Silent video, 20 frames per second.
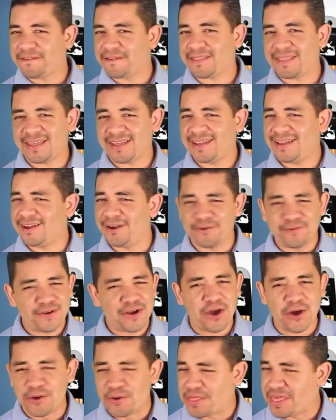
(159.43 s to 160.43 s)
for the oh
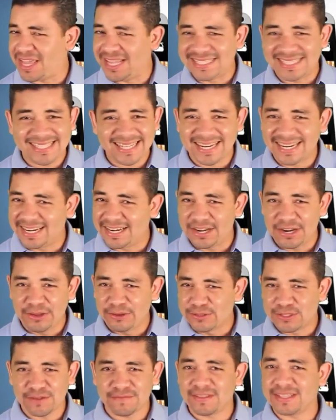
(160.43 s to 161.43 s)
no they didn't
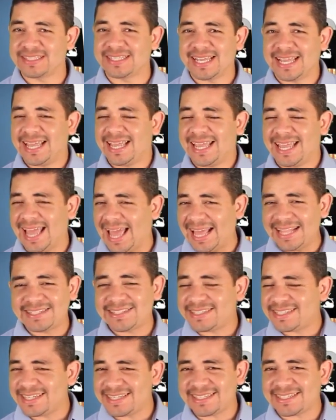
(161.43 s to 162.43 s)
news of the day,
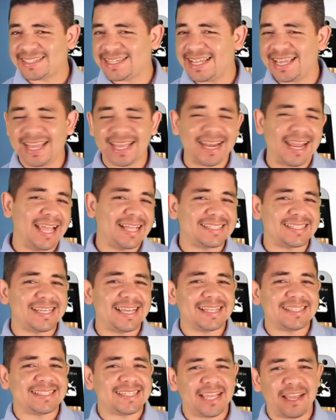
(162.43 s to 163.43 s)
HTC and
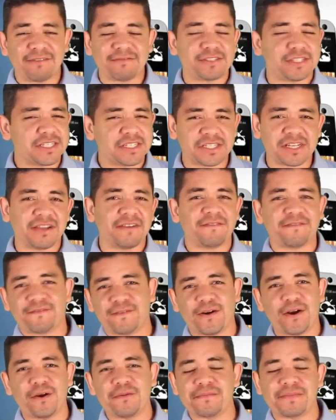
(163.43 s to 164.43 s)
AT&T have just
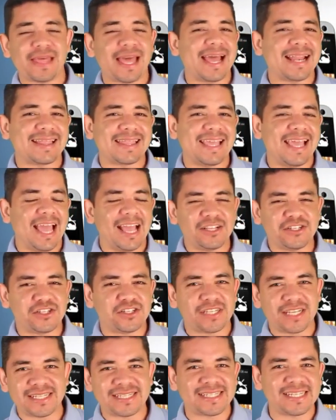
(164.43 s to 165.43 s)
confirmed that the
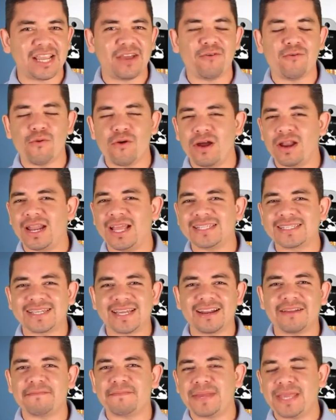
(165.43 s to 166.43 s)
HTC One is
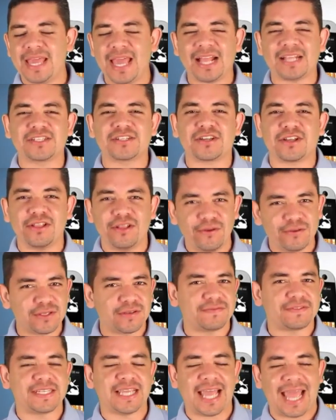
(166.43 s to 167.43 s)
going to be
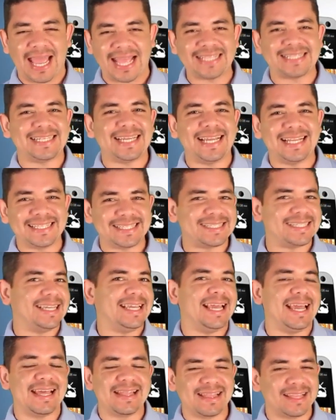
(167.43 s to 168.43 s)
exclusive to
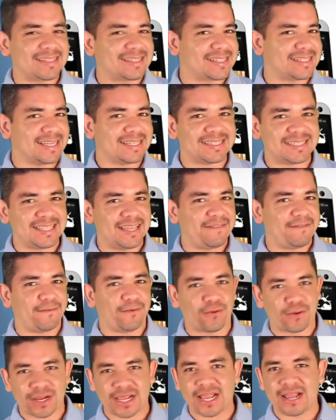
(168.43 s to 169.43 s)
AT&T in the
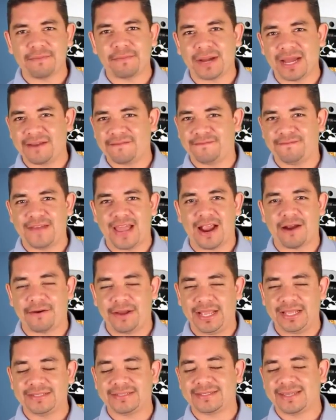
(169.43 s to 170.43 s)
64GB
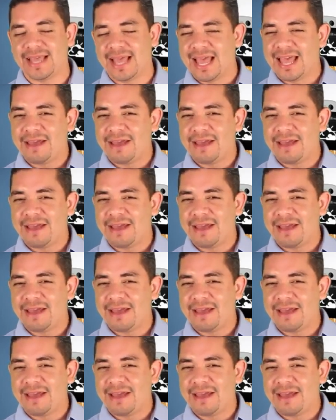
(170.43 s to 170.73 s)
variant,